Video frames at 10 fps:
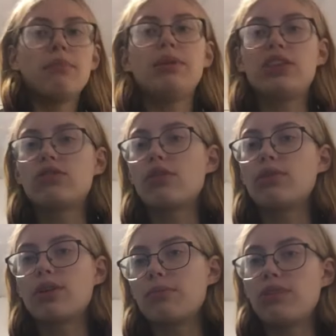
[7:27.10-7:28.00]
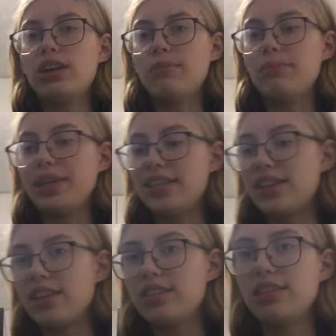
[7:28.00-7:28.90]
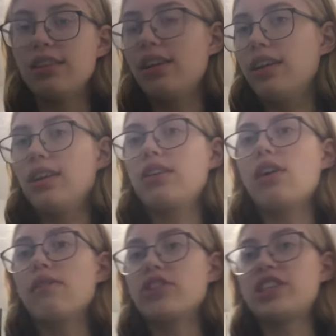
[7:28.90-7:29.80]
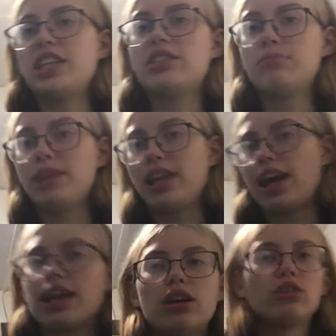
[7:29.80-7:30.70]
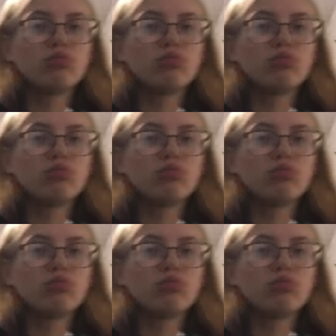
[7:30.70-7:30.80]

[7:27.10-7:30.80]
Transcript: Me throwing up random peace signs in the conversation, be like,